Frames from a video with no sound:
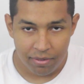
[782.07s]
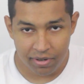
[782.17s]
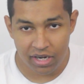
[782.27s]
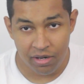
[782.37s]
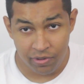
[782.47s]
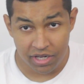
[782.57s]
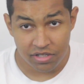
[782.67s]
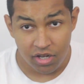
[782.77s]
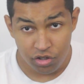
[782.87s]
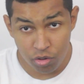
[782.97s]
But
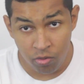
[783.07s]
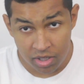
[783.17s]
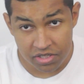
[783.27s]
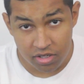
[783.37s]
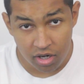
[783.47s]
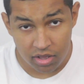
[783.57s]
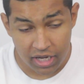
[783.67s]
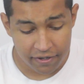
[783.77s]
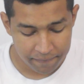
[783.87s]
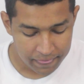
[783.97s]
anyways, you want a SCAR
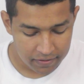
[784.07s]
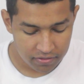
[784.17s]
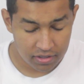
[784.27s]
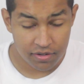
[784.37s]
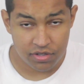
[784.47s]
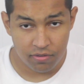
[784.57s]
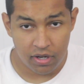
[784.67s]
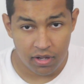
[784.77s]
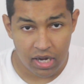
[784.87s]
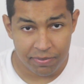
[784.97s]
L. There is no
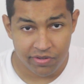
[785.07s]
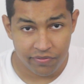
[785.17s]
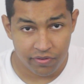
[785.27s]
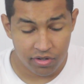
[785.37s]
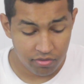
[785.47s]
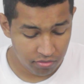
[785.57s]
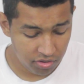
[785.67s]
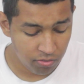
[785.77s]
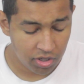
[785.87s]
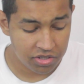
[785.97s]
other option for you.
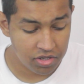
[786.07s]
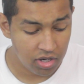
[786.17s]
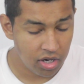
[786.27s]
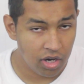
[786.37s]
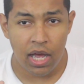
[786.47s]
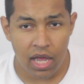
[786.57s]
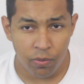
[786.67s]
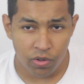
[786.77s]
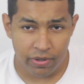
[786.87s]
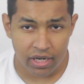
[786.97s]
You want a SCAR. I
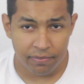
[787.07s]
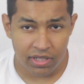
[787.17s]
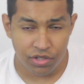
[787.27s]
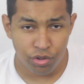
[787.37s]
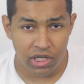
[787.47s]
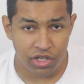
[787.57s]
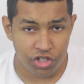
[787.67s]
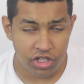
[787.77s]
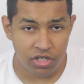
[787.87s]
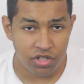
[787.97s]
would recommend that you get a
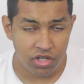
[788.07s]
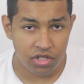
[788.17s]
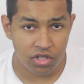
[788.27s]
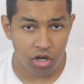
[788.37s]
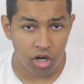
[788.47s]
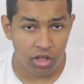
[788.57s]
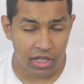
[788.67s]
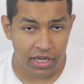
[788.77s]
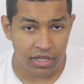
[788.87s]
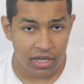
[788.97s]
G&G SCAR
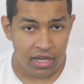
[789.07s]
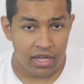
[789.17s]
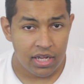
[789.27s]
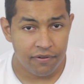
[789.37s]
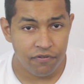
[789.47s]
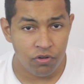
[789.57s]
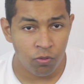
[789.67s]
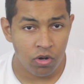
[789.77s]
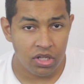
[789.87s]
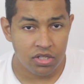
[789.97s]
L if you
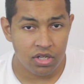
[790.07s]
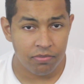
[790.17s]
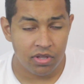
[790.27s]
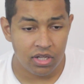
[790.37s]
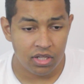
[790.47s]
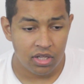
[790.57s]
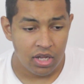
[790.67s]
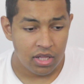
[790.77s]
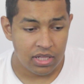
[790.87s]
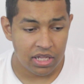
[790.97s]
want something
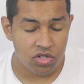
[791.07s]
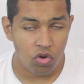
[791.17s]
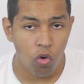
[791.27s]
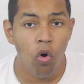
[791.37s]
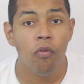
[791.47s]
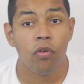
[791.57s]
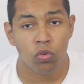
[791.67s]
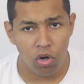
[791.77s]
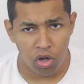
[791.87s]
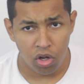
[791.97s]
that's
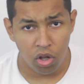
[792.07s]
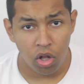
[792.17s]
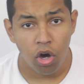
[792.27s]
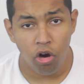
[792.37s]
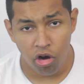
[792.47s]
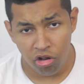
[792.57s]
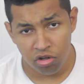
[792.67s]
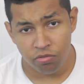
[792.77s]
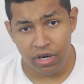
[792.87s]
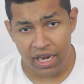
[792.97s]
overall,
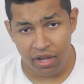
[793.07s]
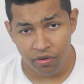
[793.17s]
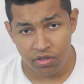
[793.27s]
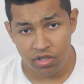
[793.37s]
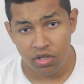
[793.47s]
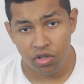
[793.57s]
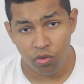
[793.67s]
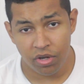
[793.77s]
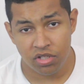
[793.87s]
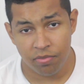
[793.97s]
all around,
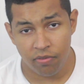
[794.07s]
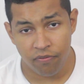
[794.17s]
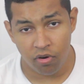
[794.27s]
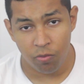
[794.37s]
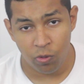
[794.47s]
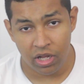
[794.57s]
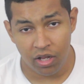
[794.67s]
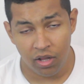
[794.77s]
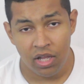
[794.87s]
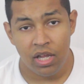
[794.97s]
going to perform
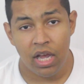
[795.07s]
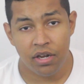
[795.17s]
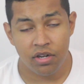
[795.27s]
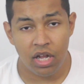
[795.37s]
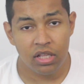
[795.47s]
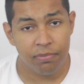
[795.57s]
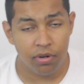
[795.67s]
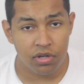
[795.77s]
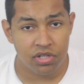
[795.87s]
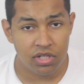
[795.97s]
well, and you're not the
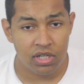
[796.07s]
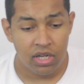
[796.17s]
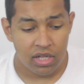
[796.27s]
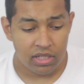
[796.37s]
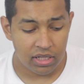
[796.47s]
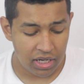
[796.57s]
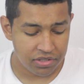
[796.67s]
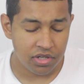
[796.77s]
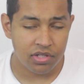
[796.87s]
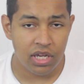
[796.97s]
person that
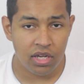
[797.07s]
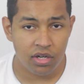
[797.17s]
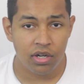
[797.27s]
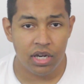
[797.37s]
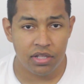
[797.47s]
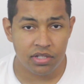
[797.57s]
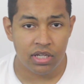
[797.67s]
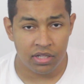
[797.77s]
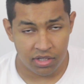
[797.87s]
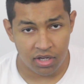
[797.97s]
likes to tinker
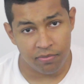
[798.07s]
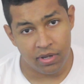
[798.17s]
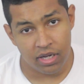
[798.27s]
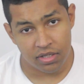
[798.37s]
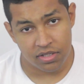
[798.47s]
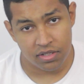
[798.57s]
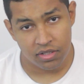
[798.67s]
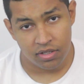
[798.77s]
inside the gearbox.